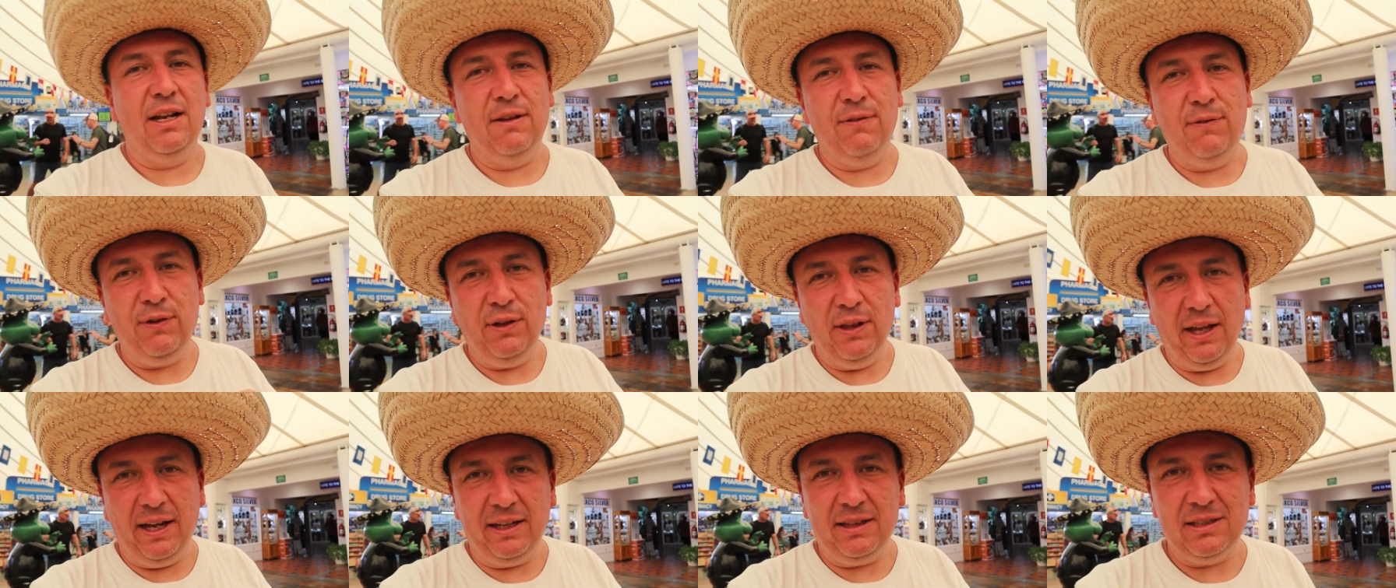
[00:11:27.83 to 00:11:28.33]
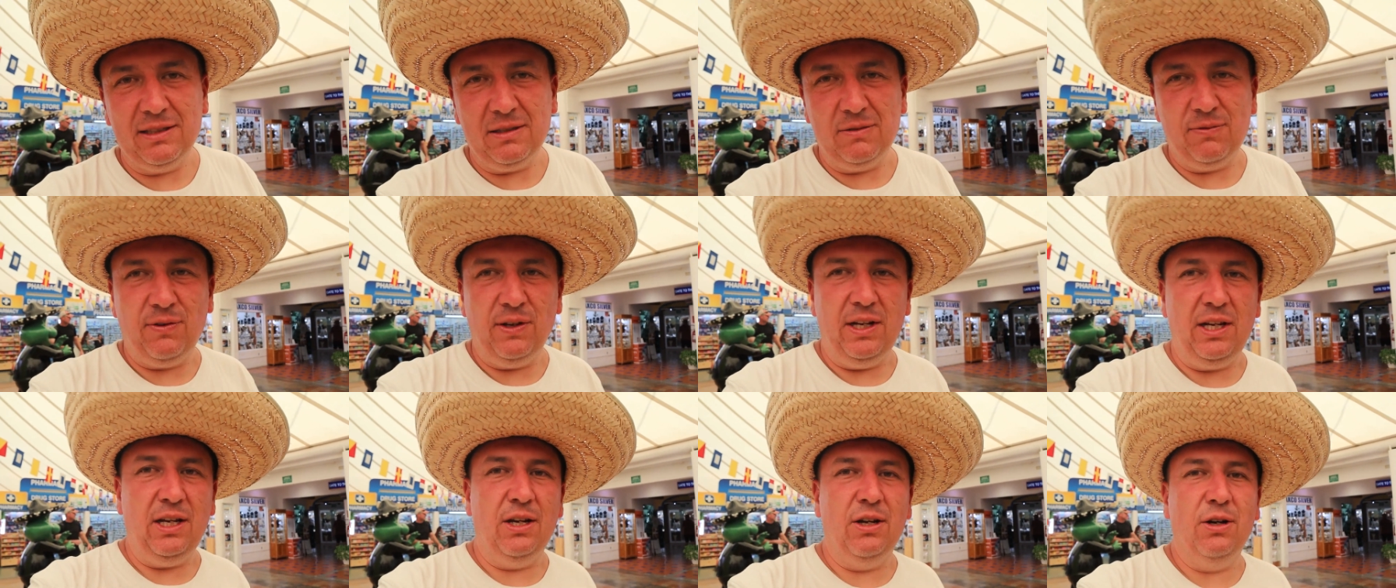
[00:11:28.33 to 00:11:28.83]
If you like this
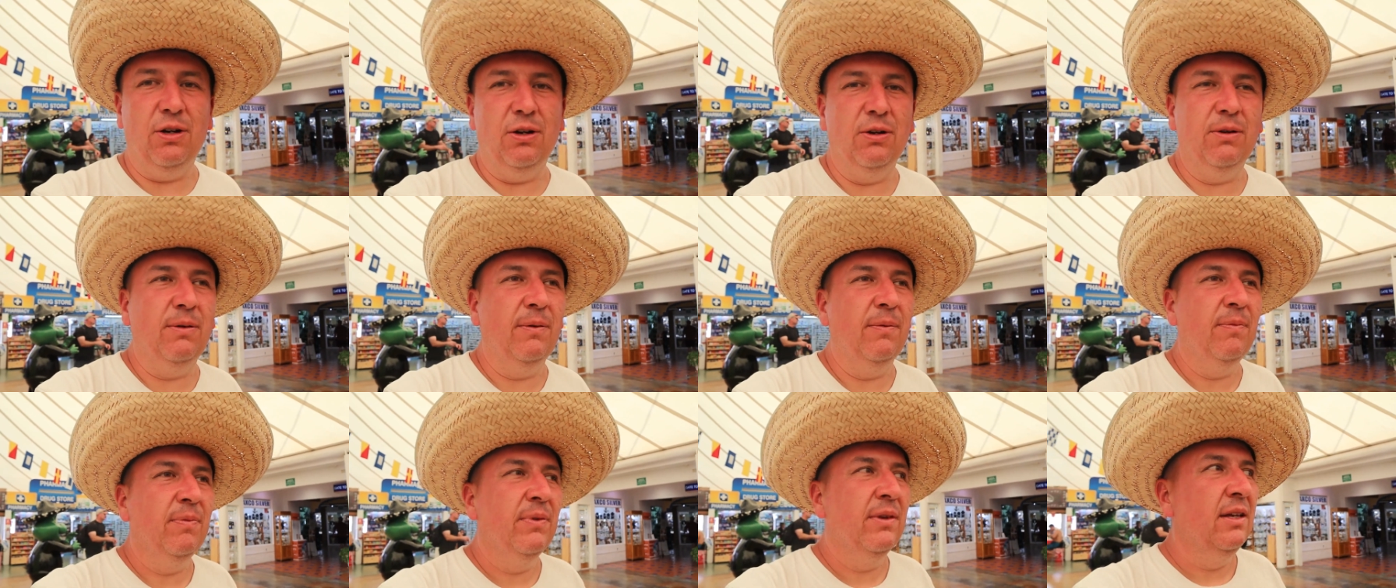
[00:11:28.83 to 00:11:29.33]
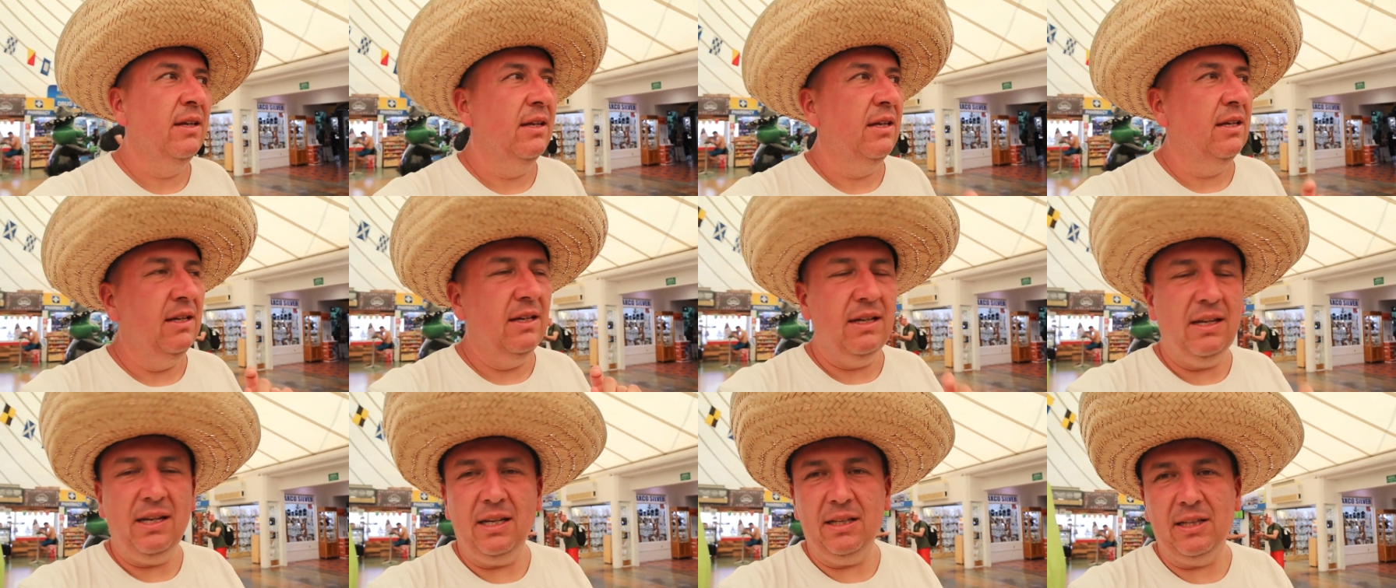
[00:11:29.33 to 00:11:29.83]
video,
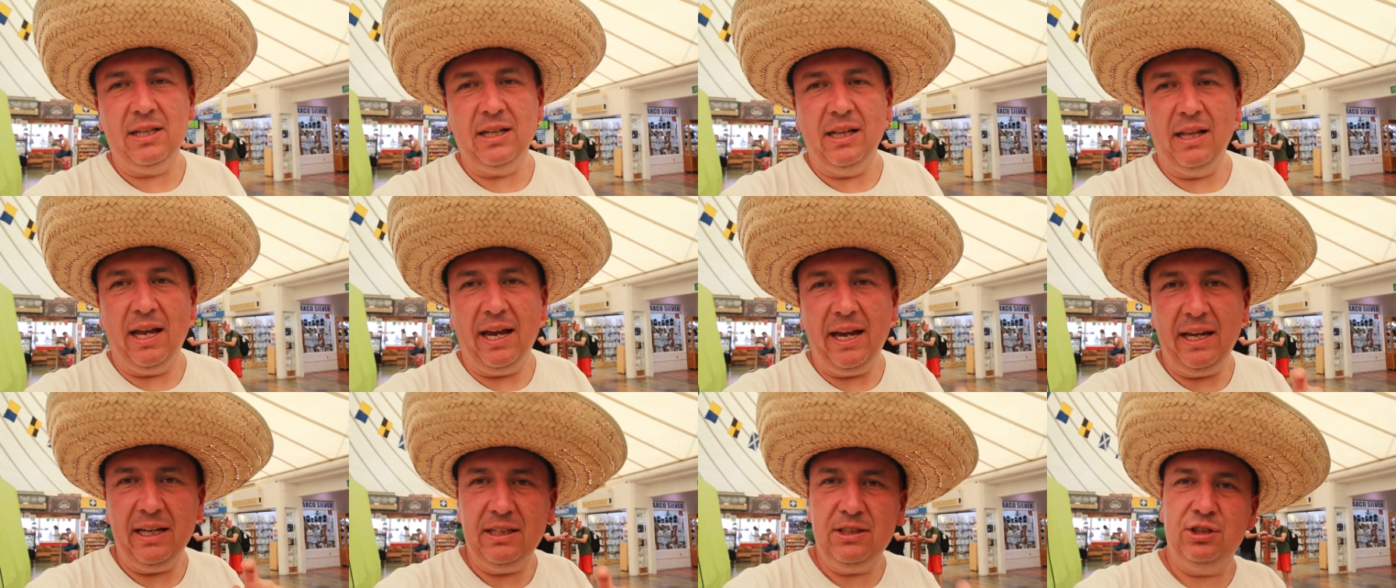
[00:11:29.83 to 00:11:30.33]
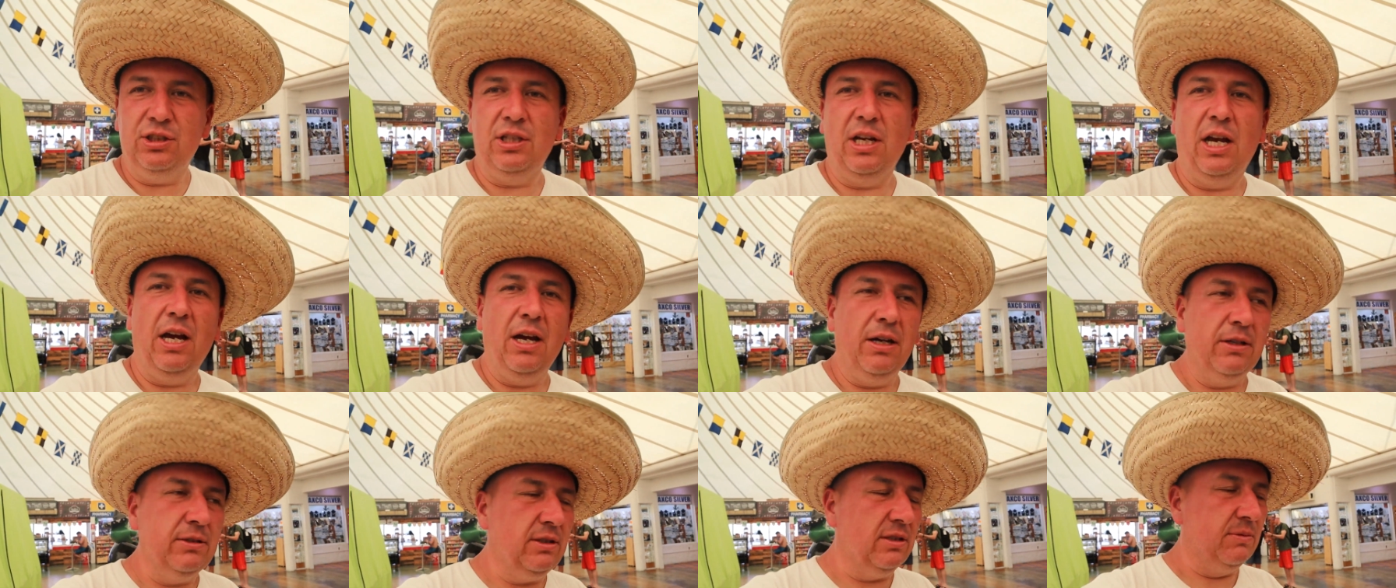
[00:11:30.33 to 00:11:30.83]
hit the like,
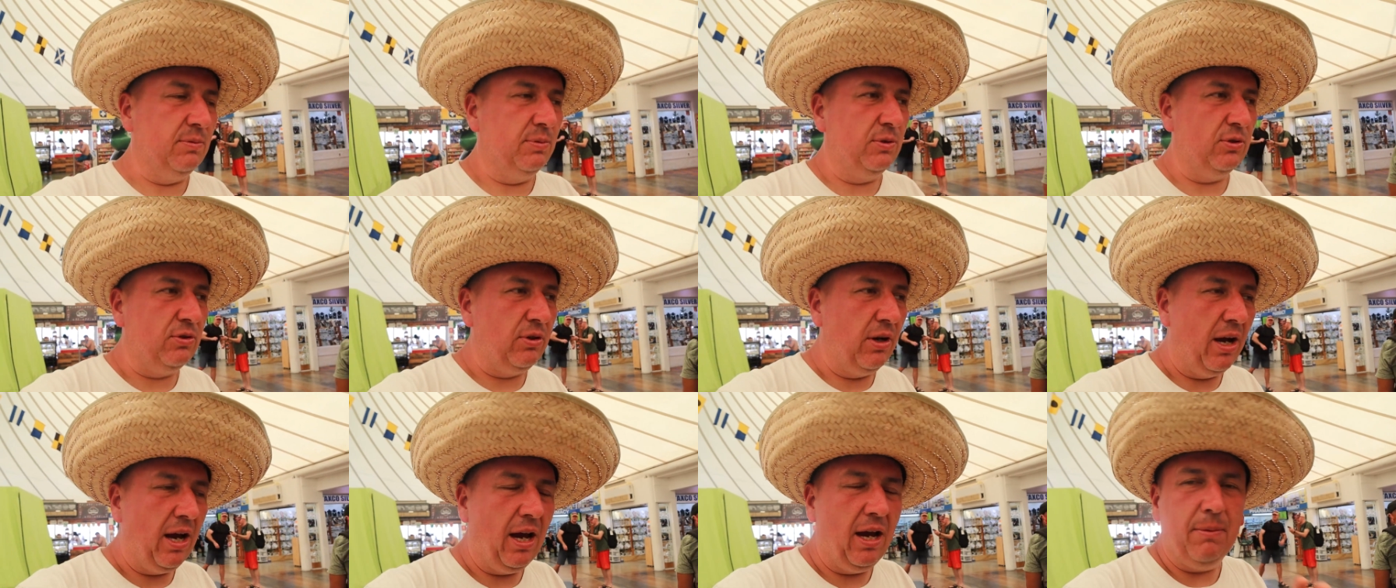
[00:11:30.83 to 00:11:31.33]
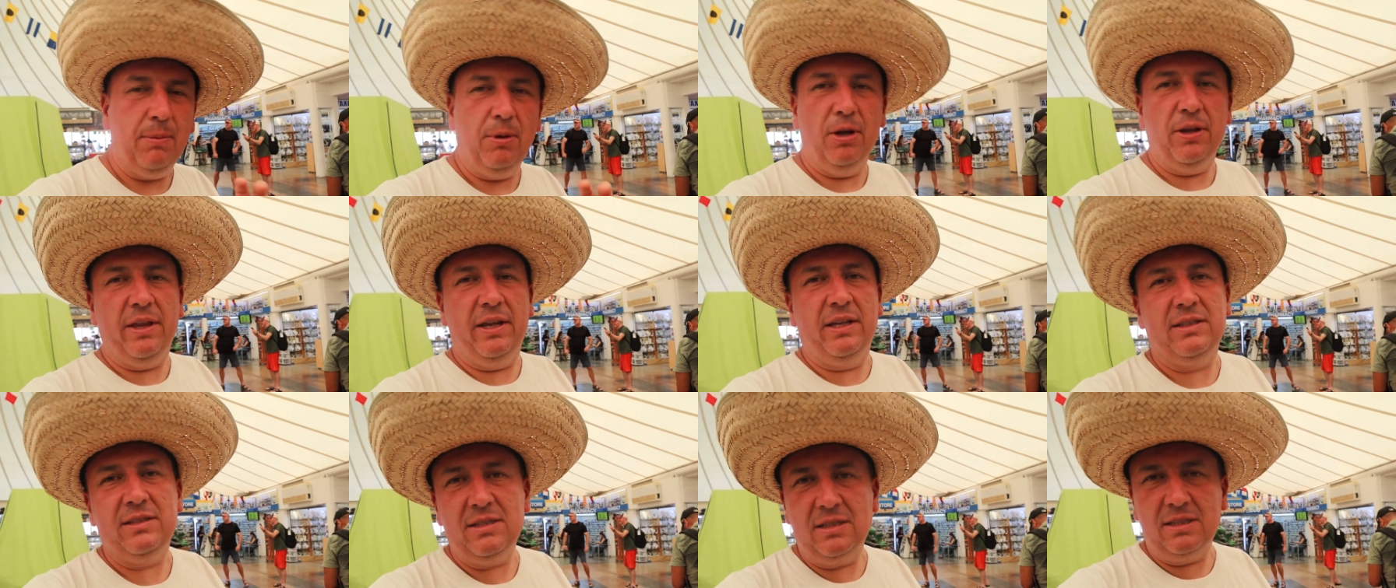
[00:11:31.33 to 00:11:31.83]
share, subscribe, all
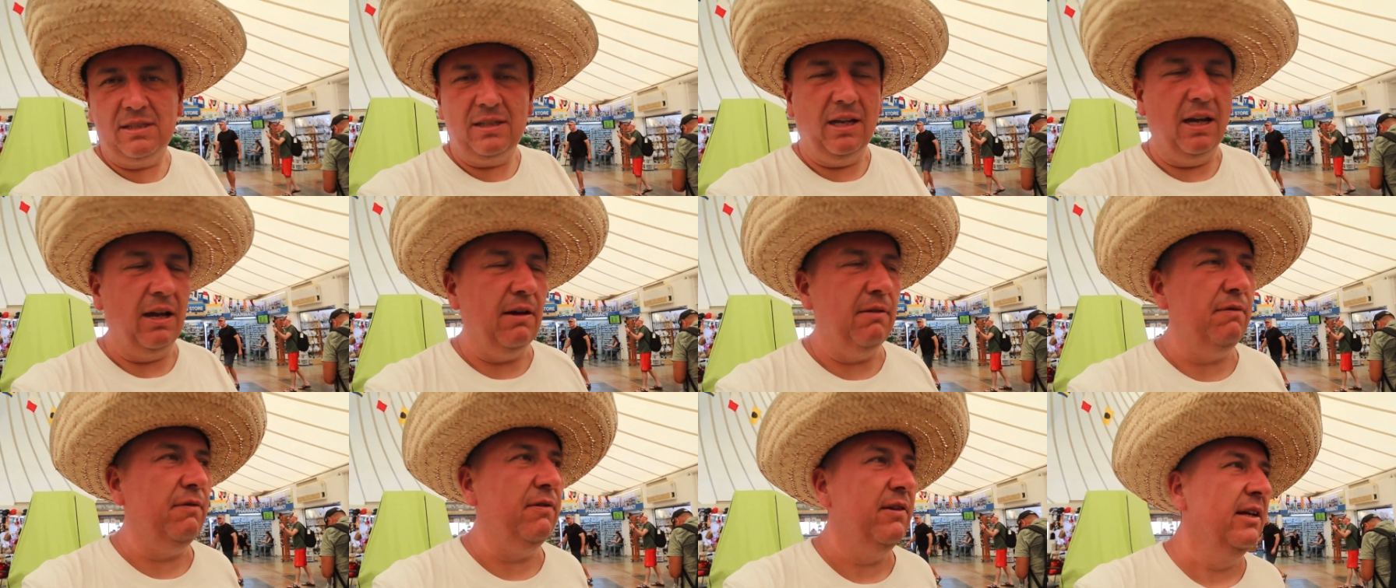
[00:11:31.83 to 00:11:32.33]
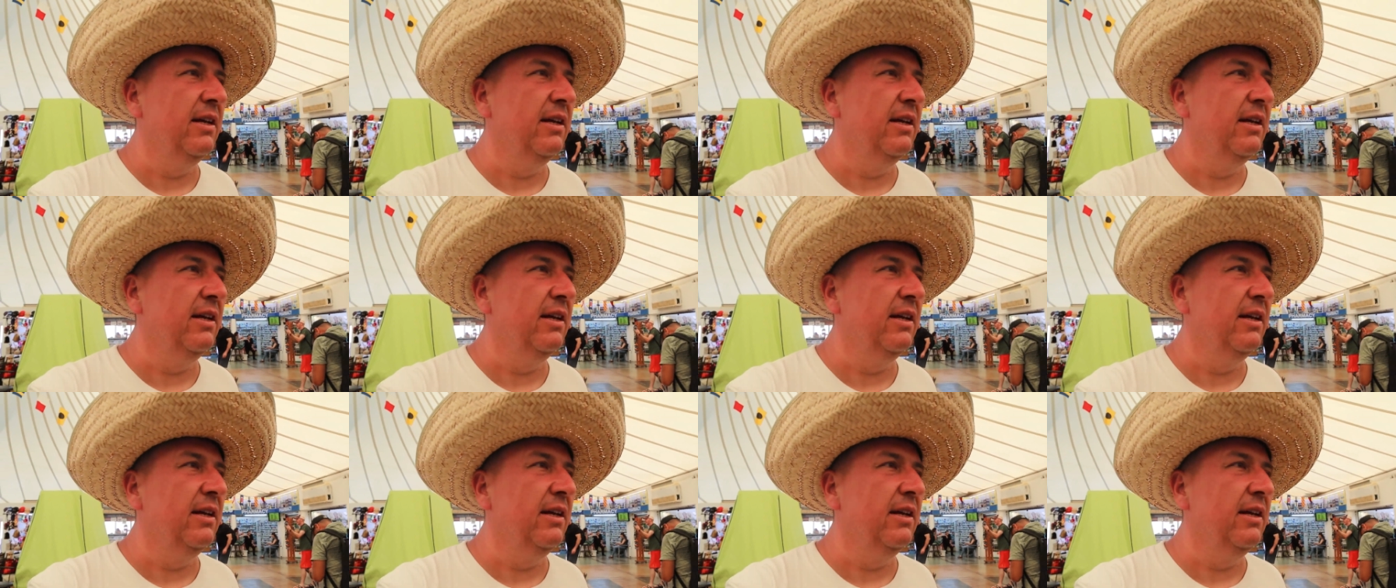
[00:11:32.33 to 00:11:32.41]
that stuff,